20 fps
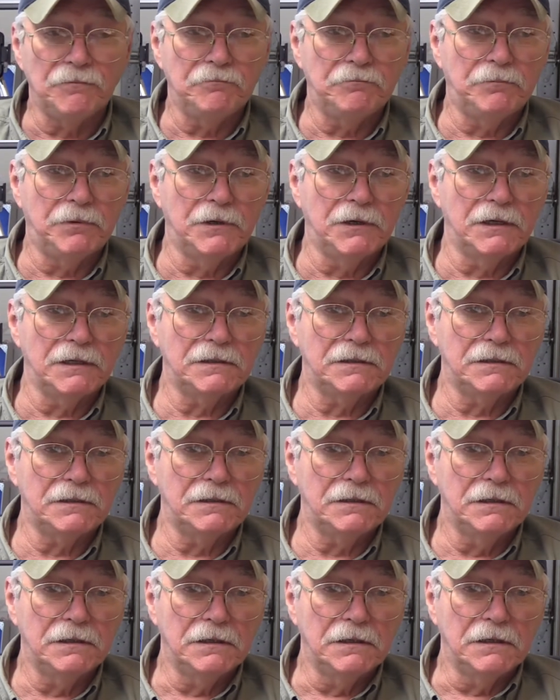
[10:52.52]
But
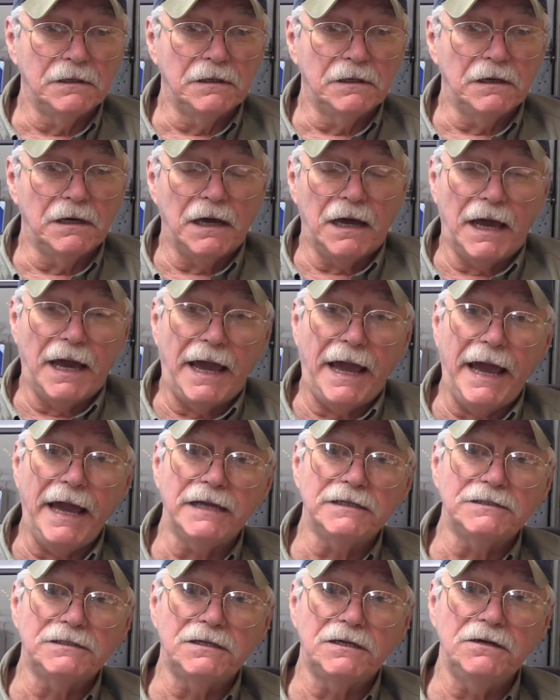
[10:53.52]

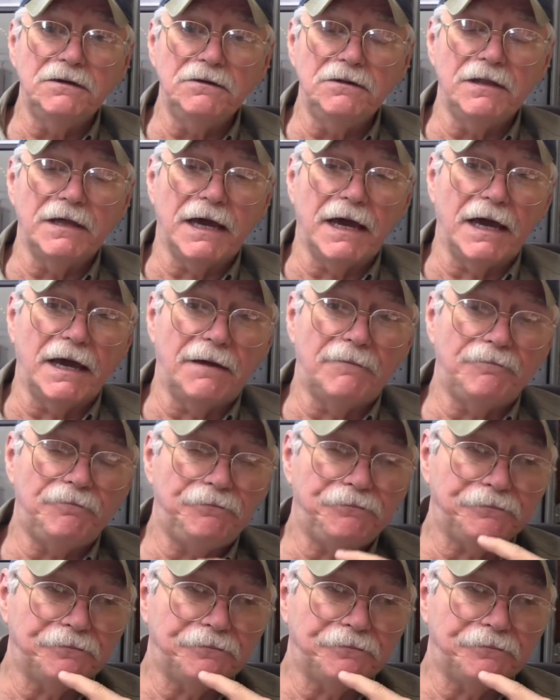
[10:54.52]
add to that